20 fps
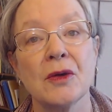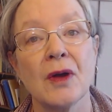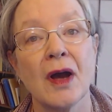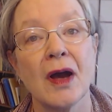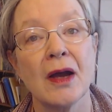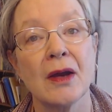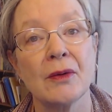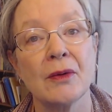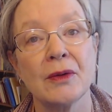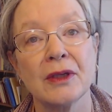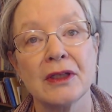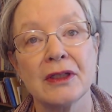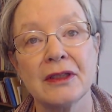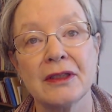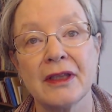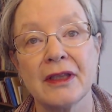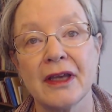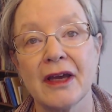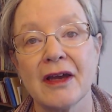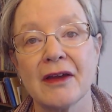I will
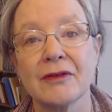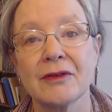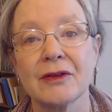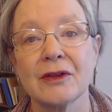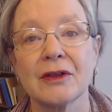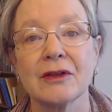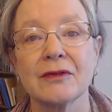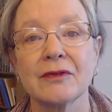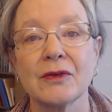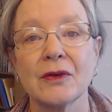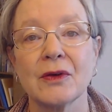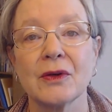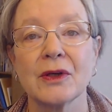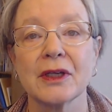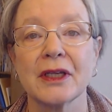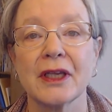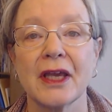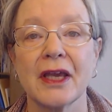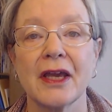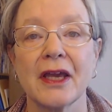never
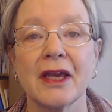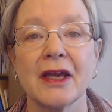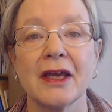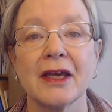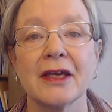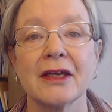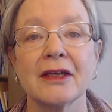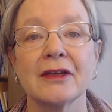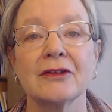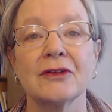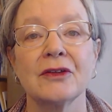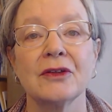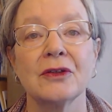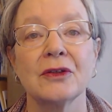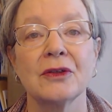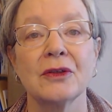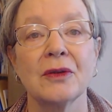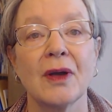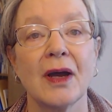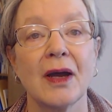forget
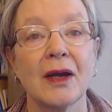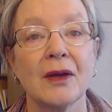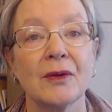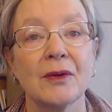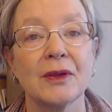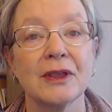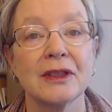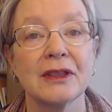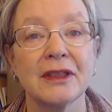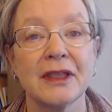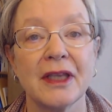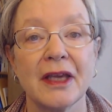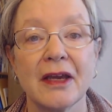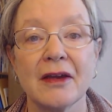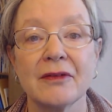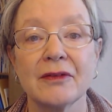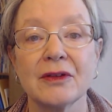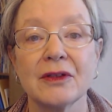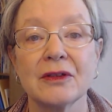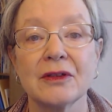you. I will
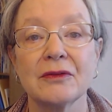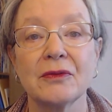never